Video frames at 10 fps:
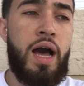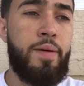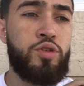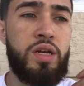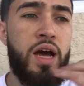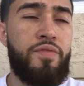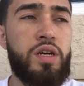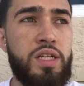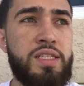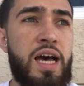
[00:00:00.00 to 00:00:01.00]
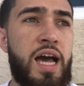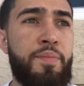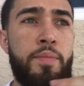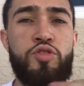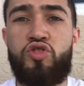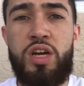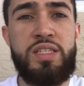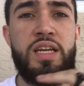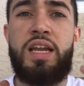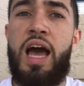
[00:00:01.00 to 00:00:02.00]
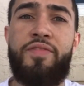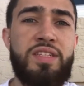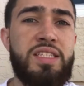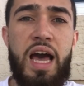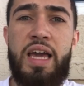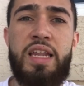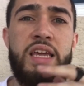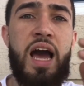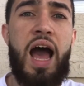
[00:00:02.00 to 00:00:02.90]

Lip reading: I'm trying to have a good time. I'm stressing, I have anxiety,